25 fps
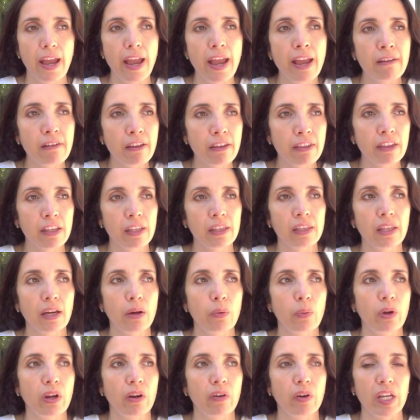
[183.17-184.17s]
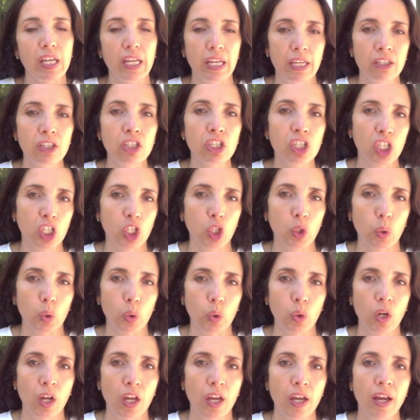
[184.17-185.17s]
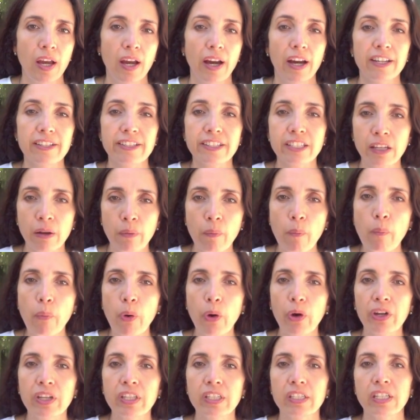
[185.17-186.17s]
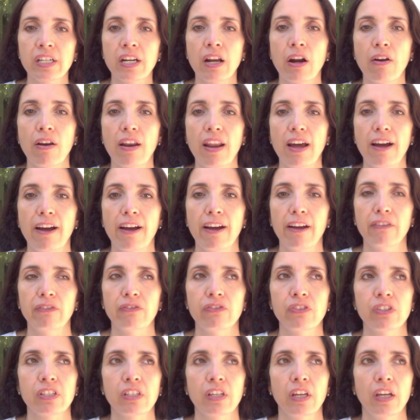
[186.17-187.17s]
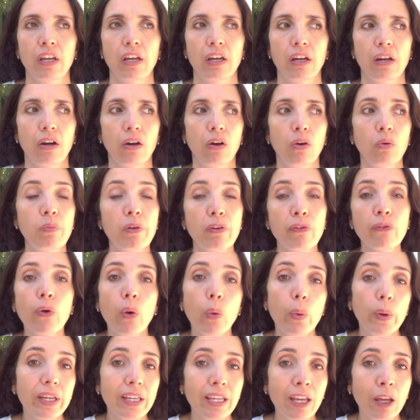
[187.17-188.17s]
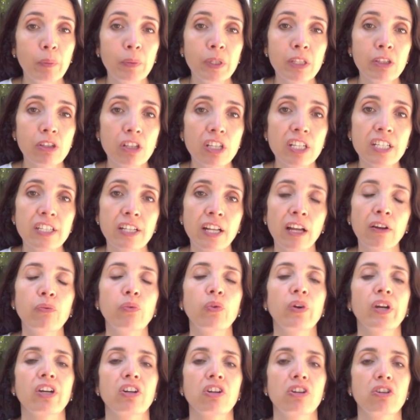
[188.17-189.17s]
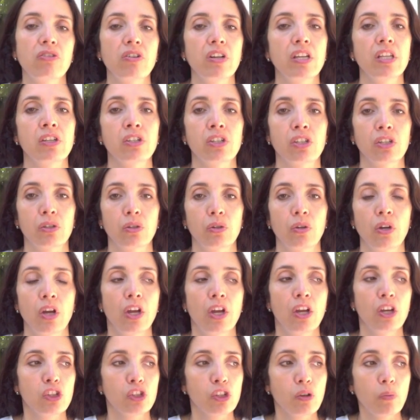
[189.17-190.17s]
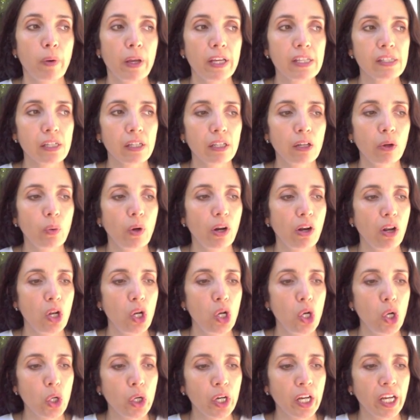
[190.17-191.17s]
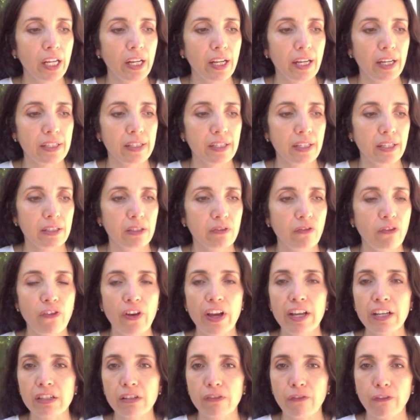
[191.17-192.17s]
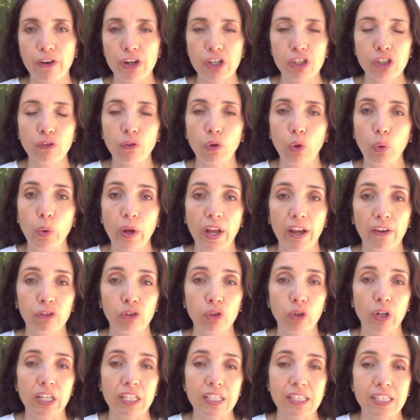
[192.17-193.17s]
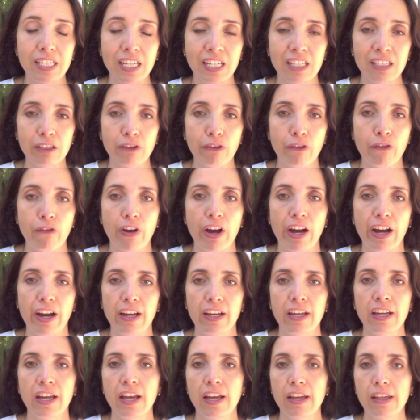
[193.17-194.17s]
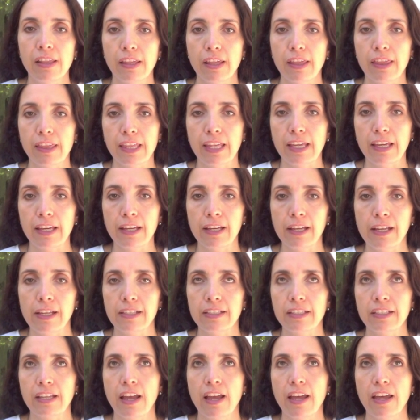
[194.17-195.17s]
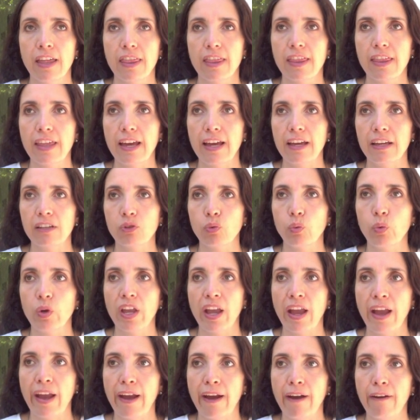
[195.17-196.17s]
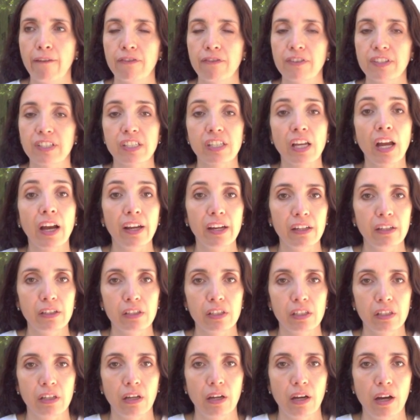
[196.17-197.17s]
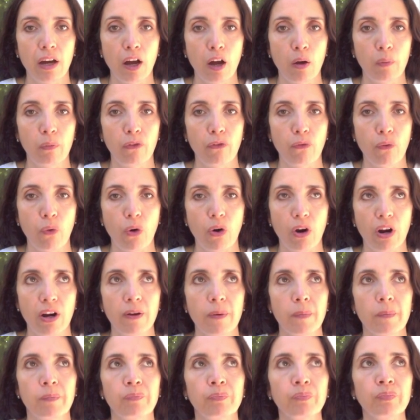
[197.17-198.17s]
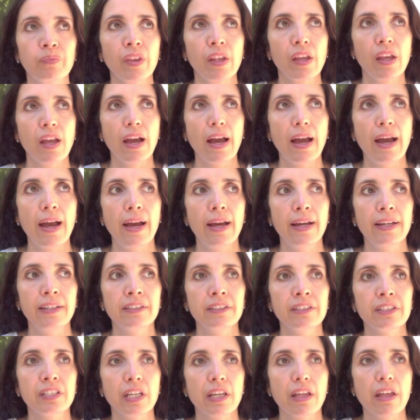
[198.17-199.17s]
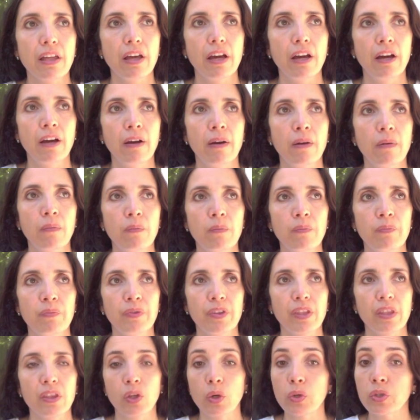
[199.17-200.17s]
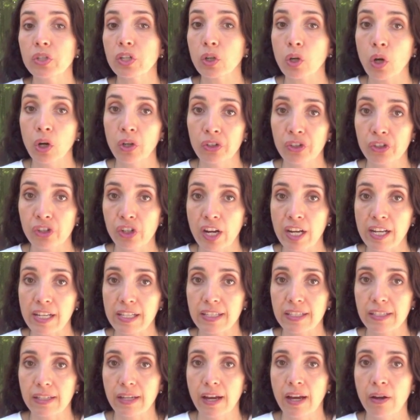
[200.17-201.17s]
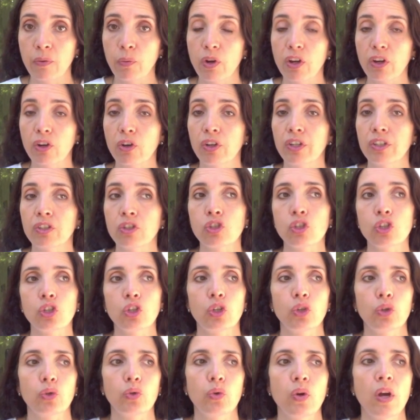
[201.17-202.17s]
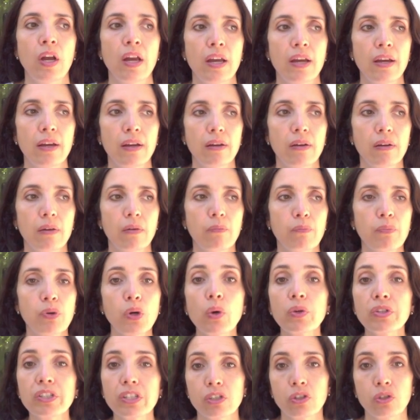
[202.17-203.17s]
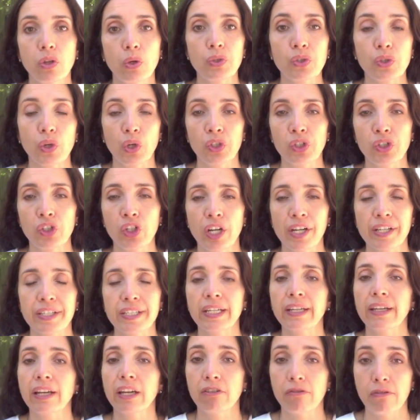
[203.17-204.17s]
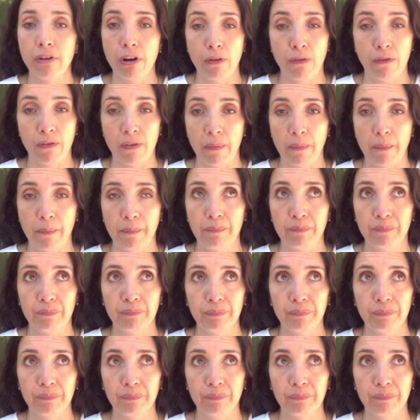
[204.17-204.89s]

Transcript: Anything that we are into at some point in our lives, or before we came into this life, we agreed to. So basically we're looking at it. First of all, we have to identify the things that we have signed up for. And um, those are contracts, and we're going to process those contracts and get rid of them.